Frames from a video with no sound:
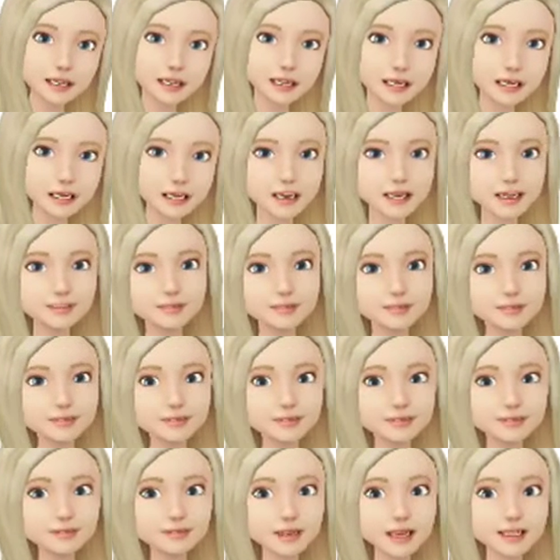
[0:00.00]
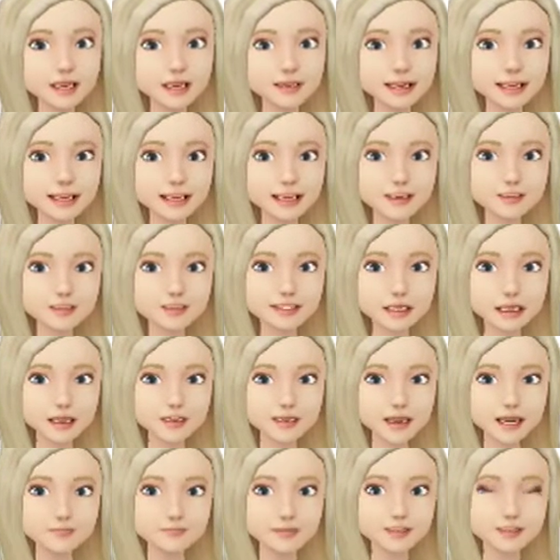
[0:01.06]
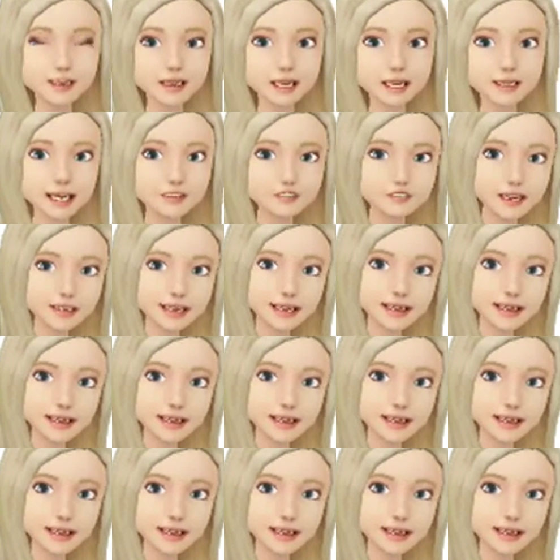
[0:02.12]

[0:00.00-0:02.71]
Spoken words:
side. The du side will be 1/2